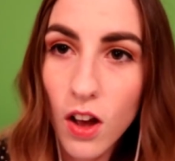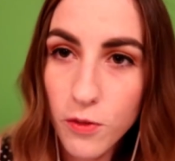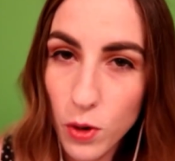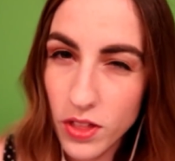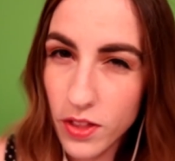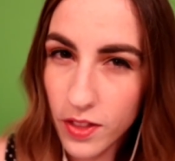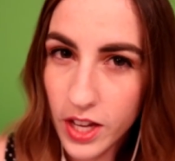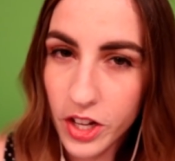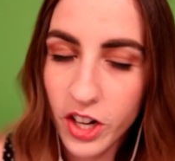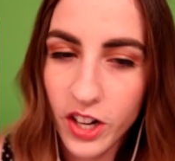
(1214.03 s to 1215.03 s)
For the
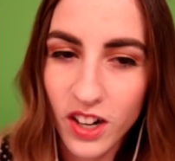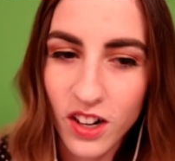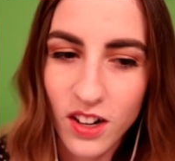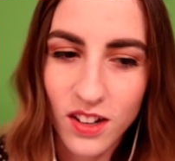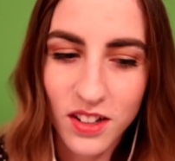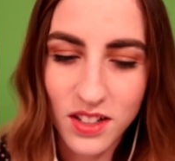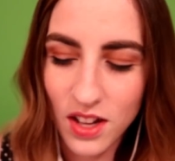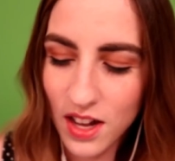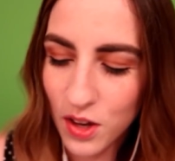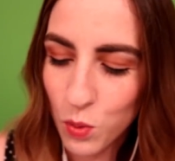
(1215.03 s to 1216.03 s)
theater,
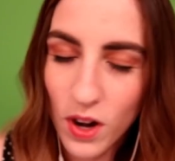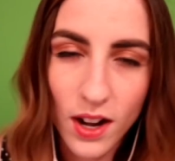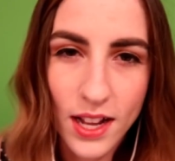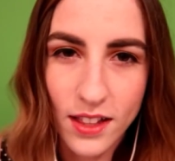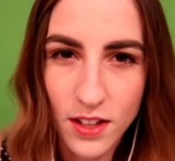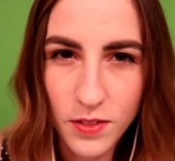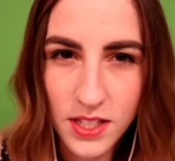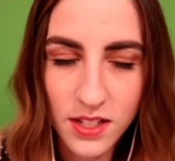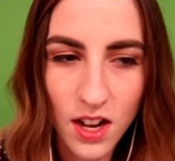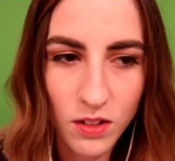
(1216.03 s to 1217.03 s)
where I live
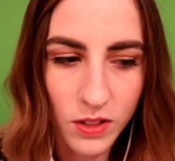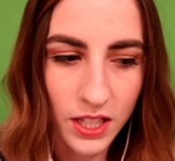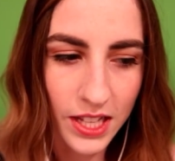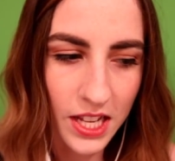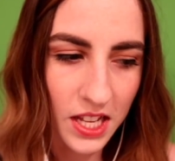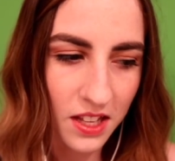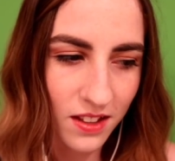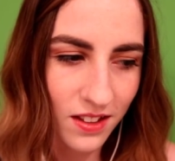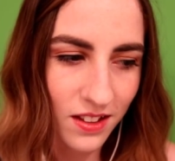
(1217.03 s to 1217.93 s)
is not really,